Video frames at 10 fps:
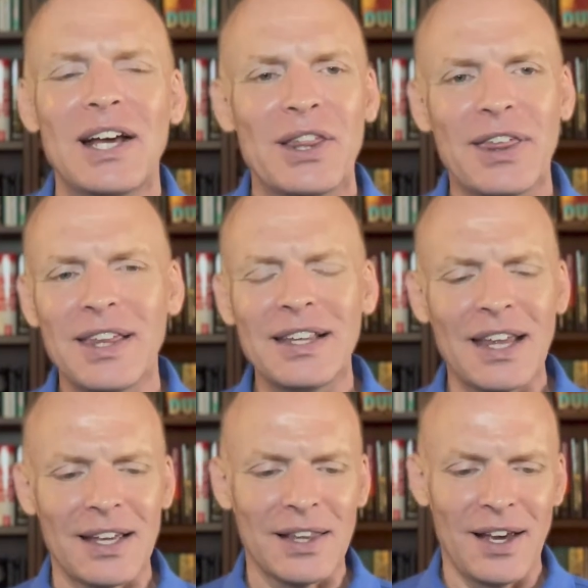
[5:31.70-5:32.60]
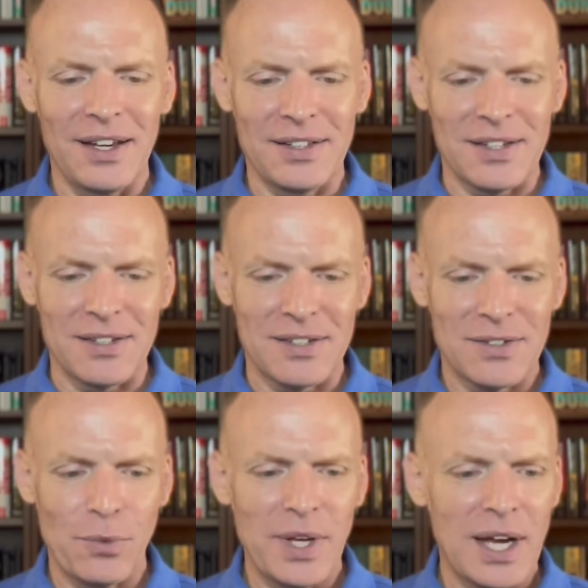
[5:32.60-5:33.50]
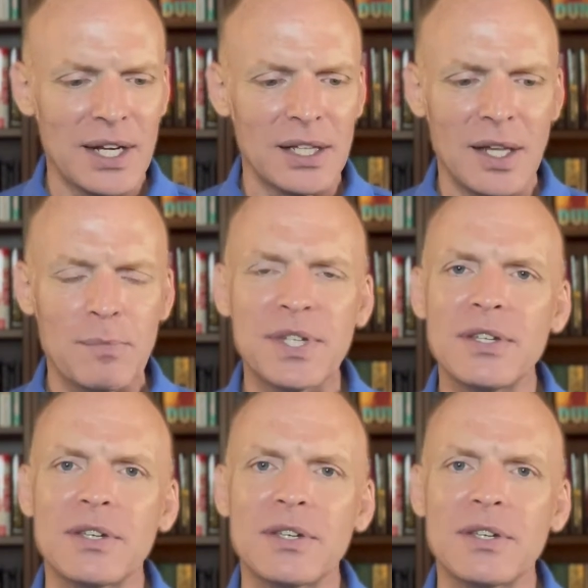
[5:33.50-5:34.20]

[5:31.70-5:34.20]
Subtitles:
The thing that I liked is we got glimpses